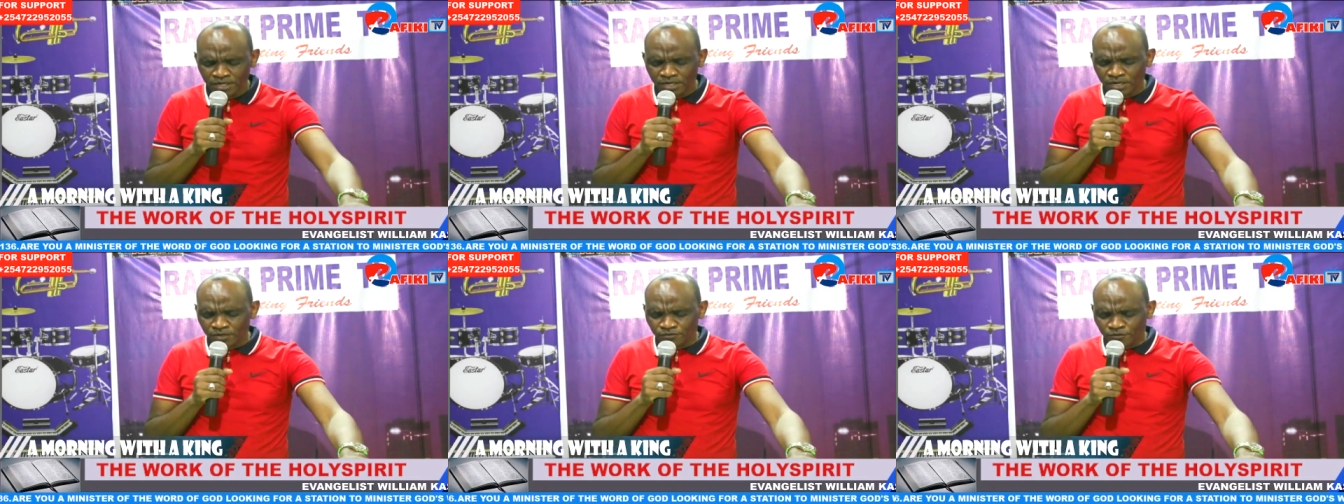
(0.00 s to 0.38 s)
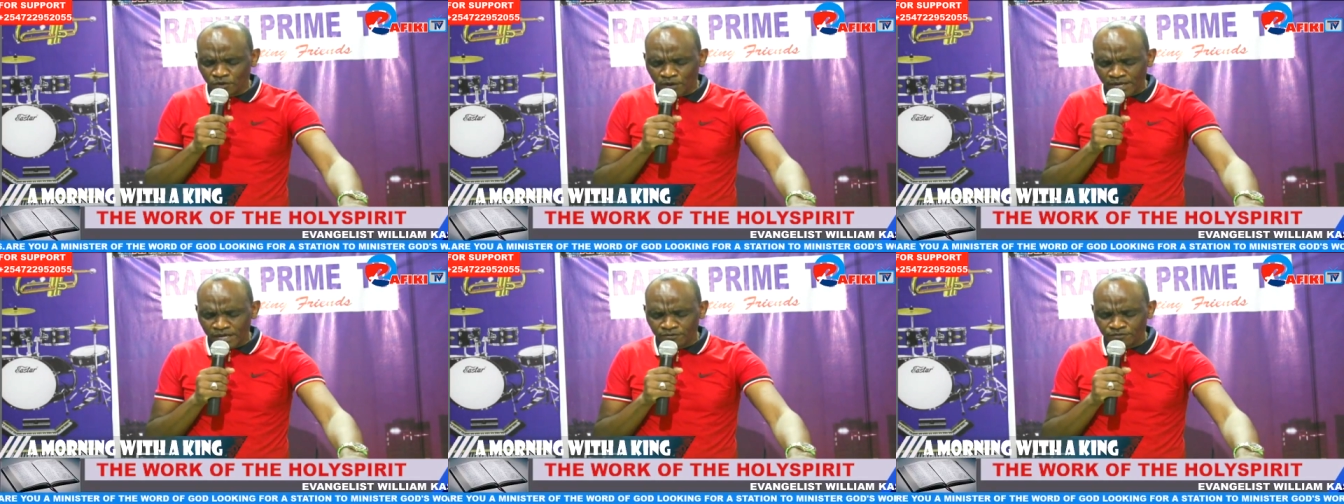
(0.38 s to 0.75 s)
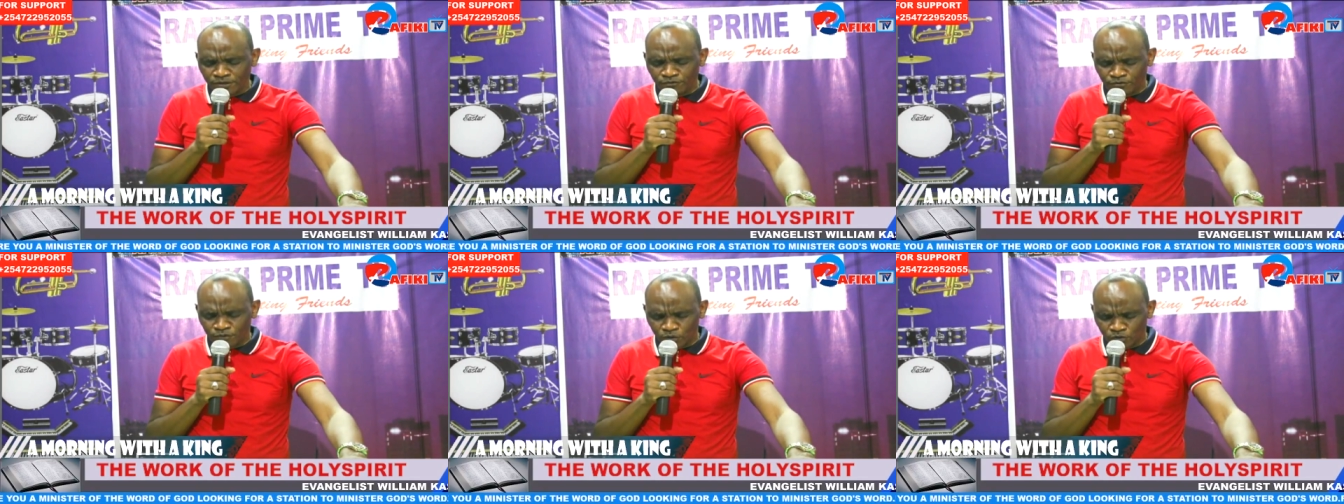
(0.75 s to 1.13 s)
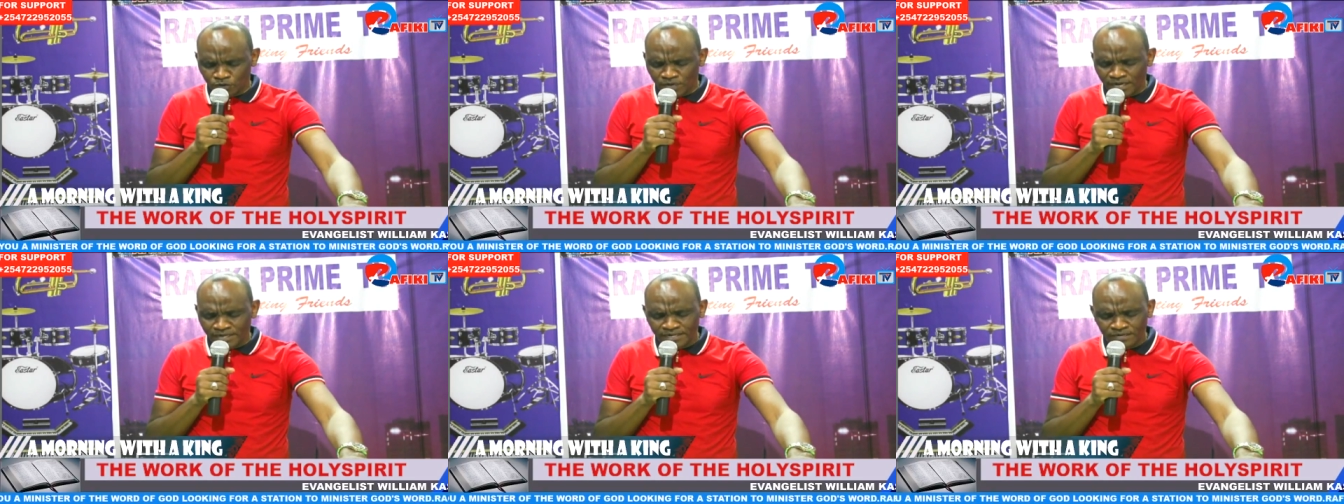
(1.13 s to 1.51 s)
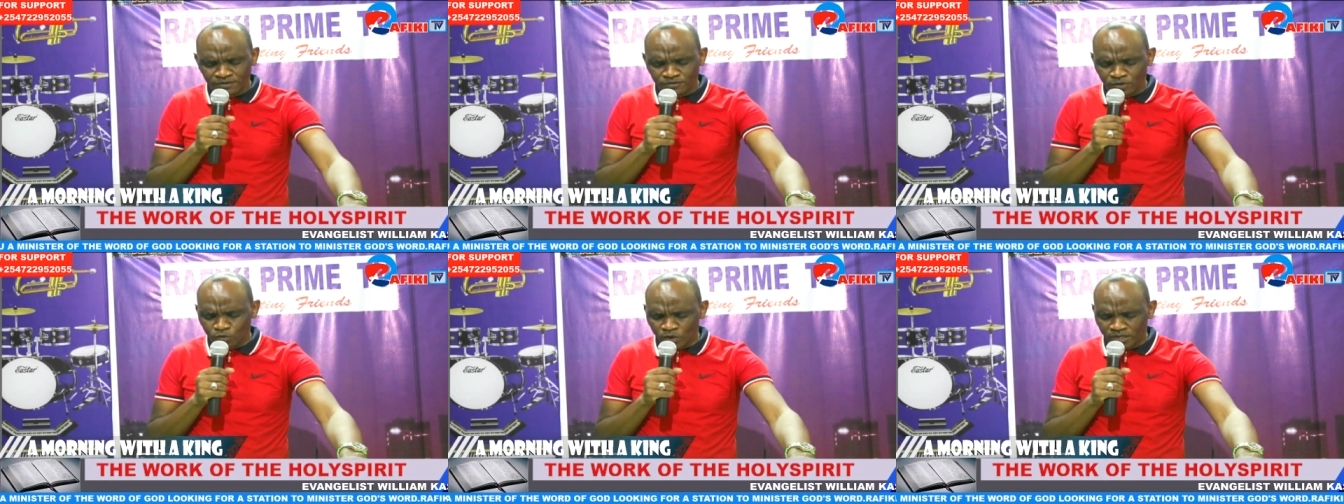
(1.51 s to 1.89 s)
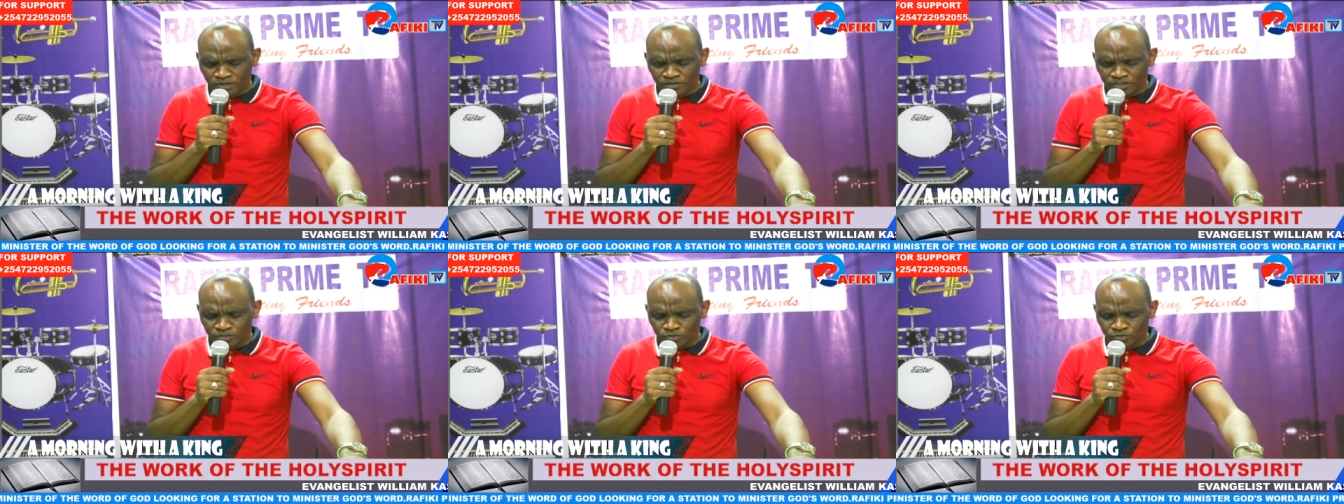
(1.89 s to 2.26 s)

for every viewer and everyone who is